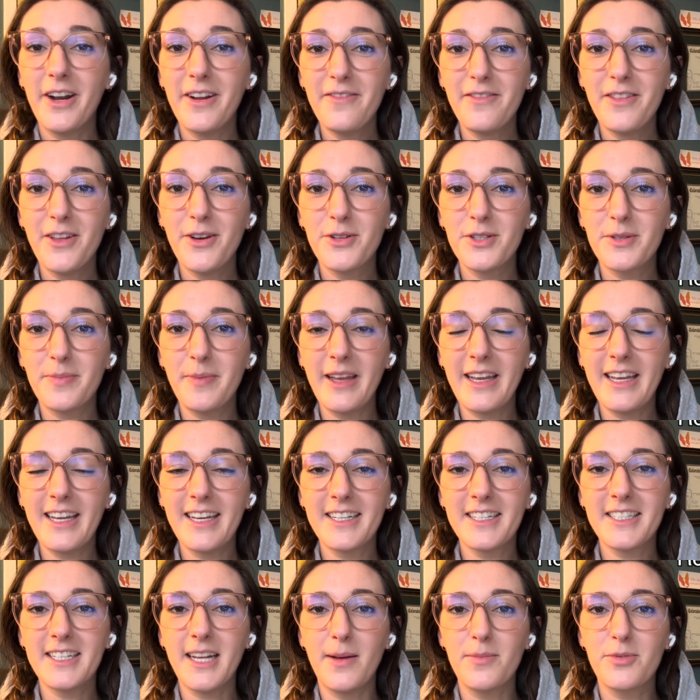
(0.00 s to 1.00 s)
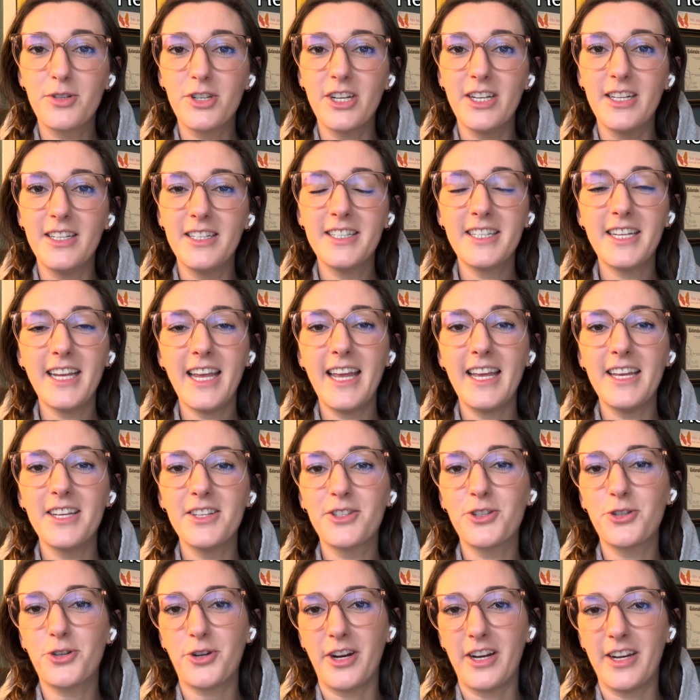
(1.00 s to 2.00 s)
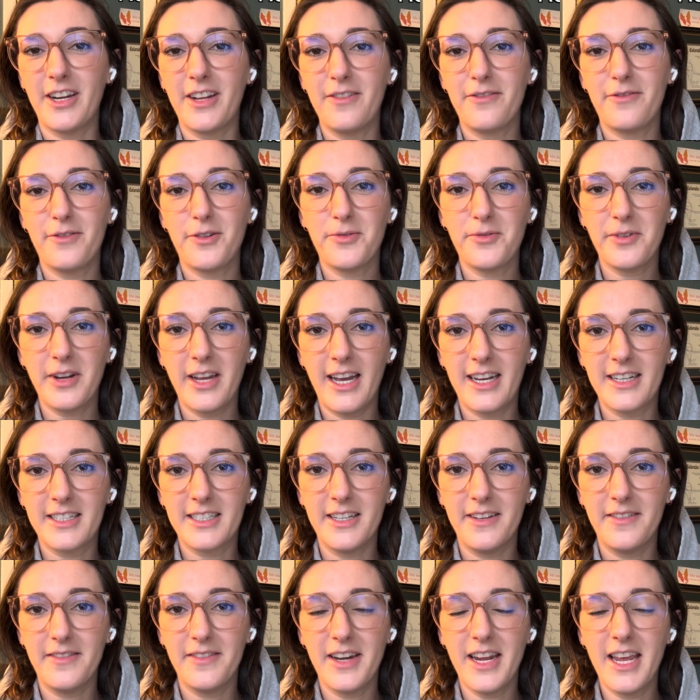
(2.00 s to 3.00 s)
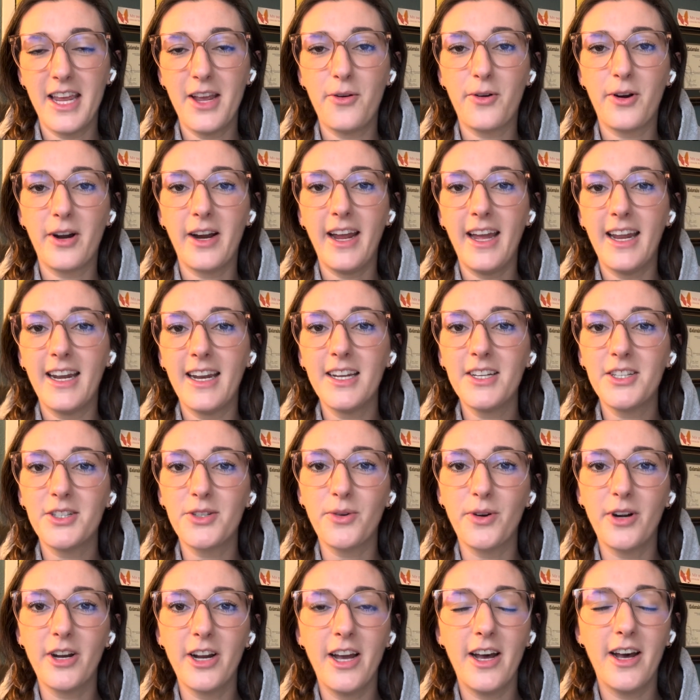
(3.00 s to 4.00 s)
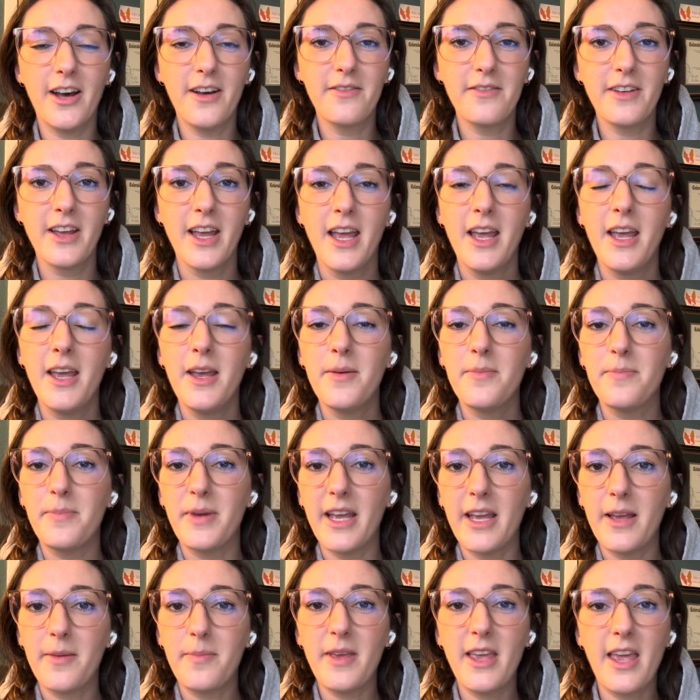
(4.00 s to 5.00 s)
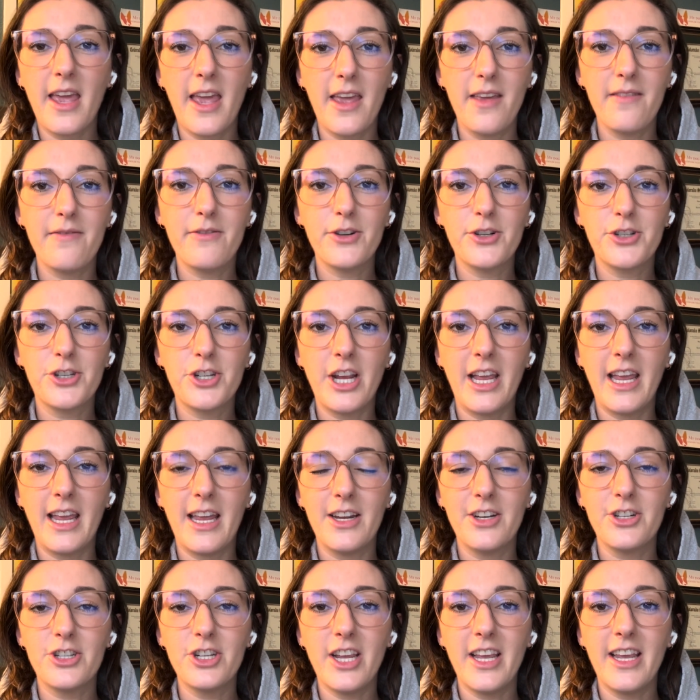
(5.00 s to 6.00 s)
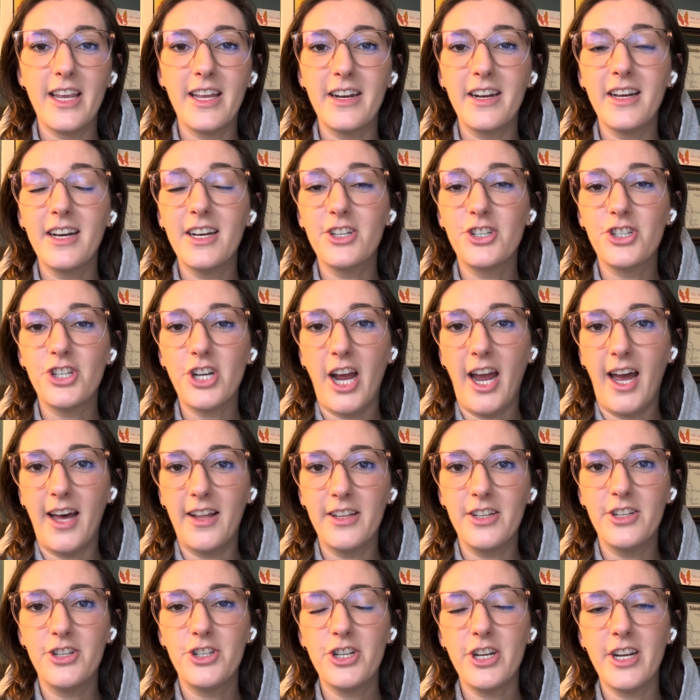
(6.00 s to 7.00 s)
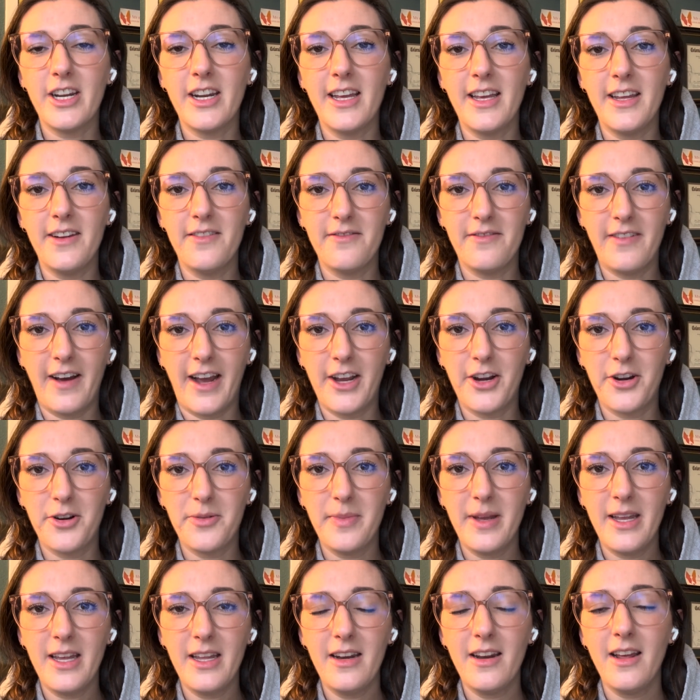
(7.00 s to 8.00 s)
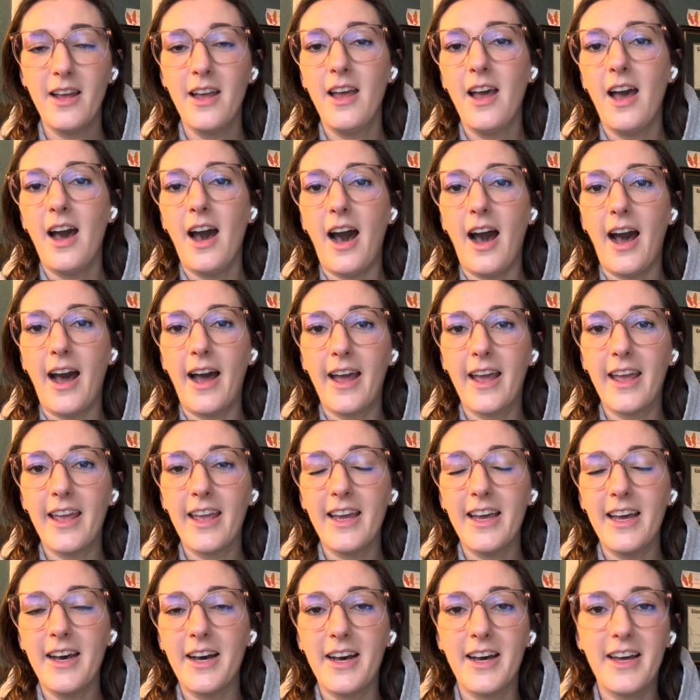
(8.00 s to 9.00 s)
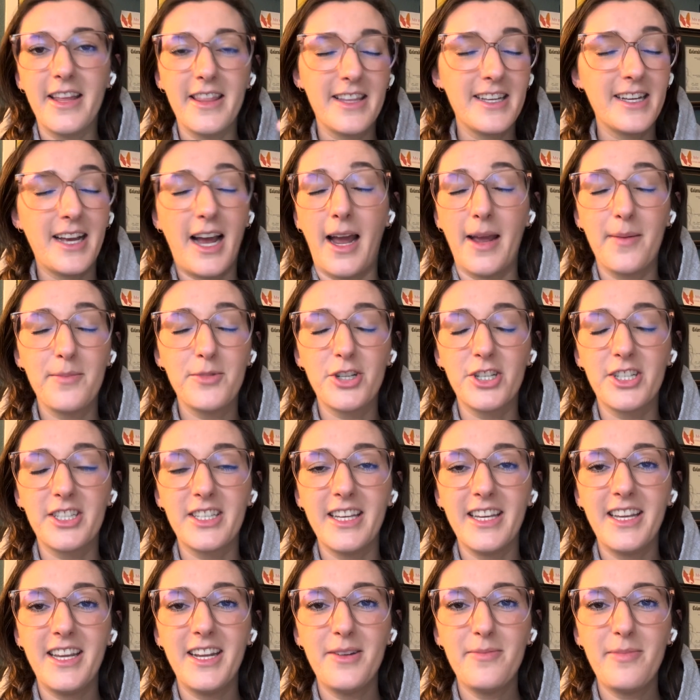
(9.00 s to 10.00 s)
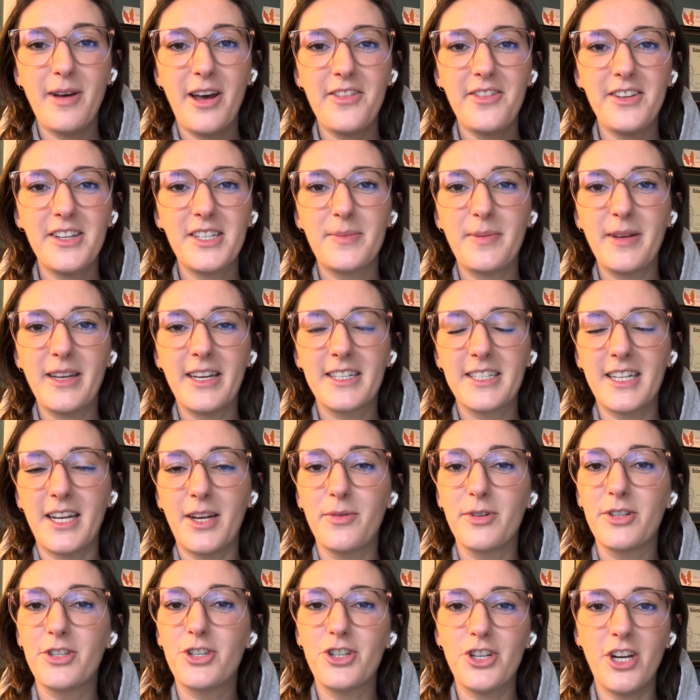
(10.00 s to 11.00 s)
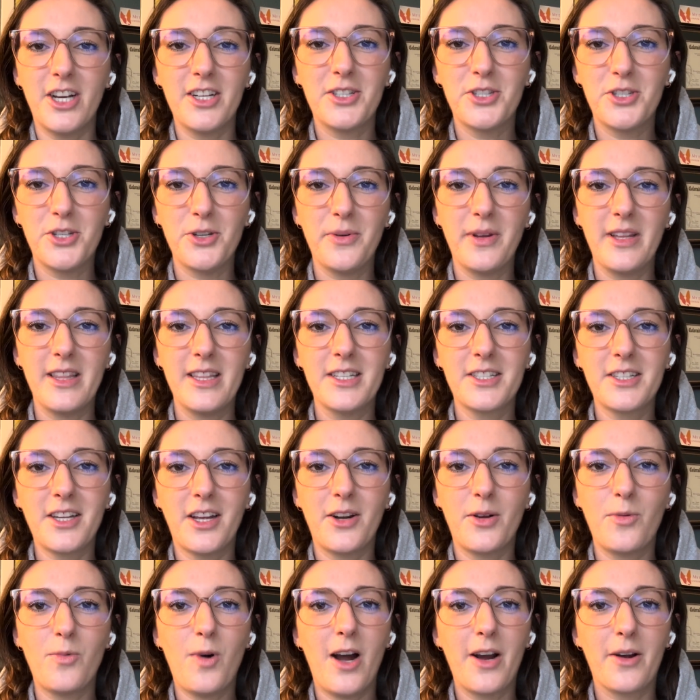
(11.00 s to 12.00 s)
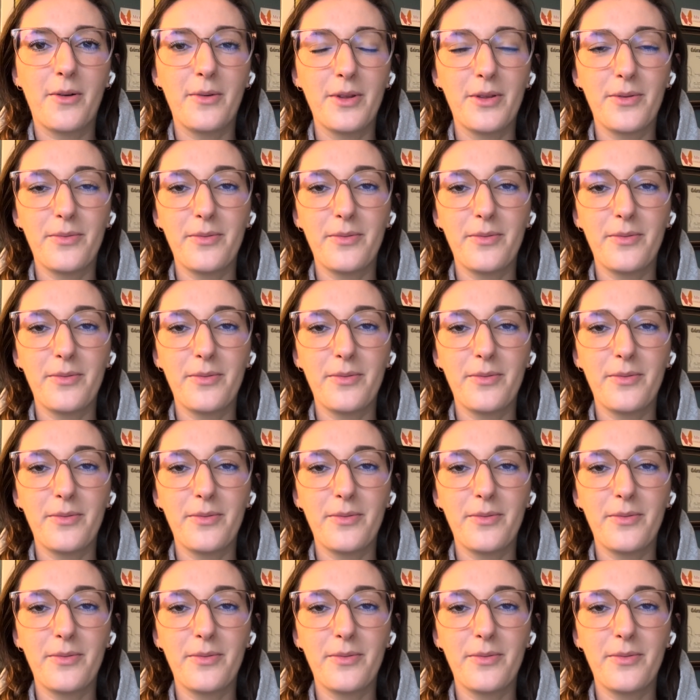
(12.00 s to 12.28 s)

of those big exceptions is training for reactivity or any sort of big behavior change in a challenging environment. I'm just thinking about this because I was just doing this on a walk with